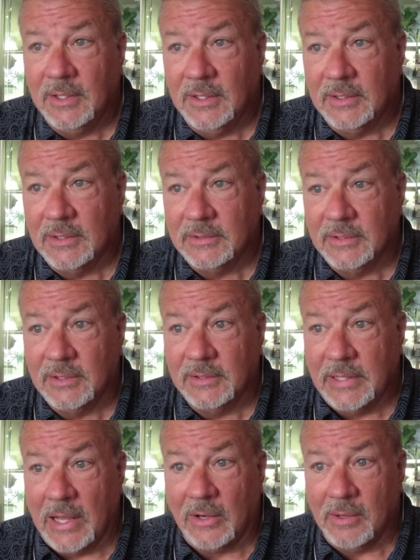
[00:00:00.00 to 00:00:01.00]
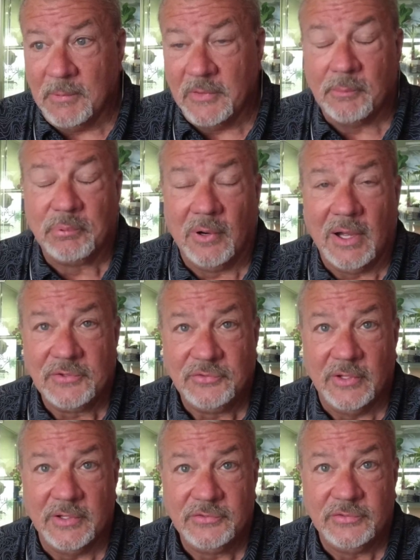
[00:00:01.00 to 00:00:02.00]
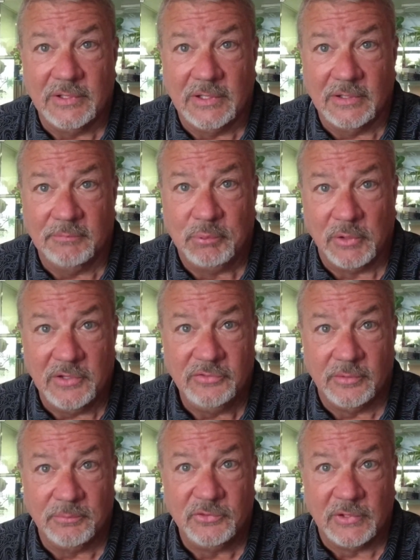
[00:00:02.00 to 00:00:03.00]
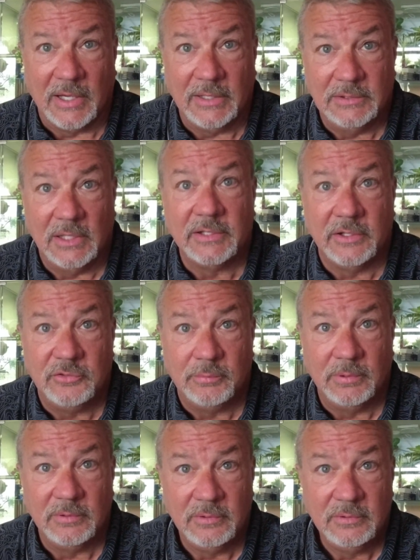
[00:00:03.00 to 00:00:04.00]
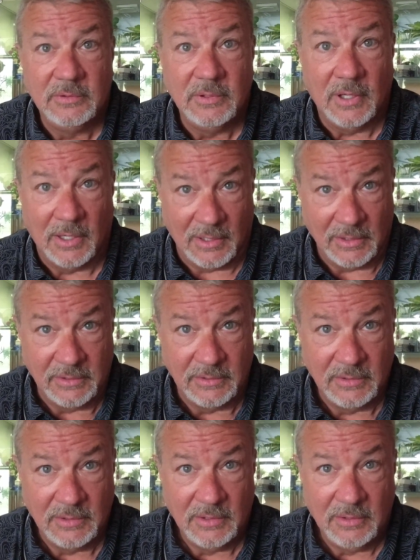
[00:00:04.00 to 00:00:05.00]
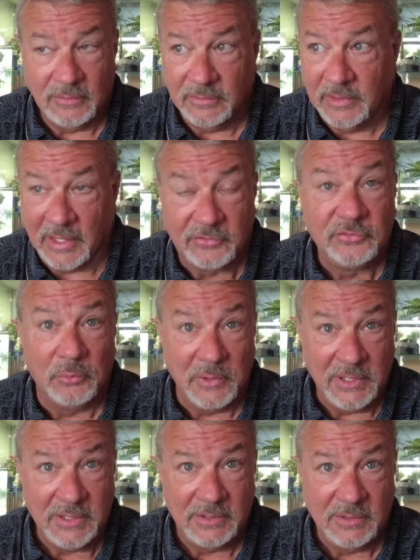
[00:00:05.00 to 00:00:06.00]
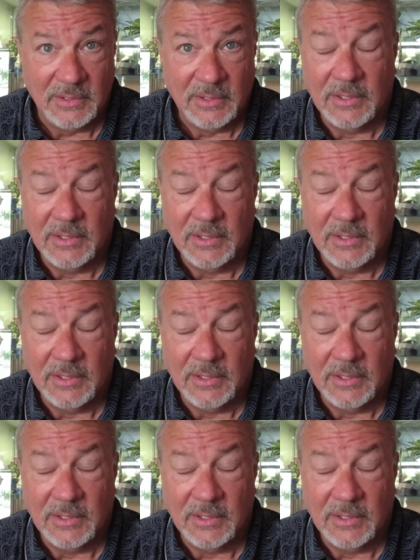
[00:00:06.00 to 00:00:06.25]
And now I'm in the process of putting some side luggage on next week.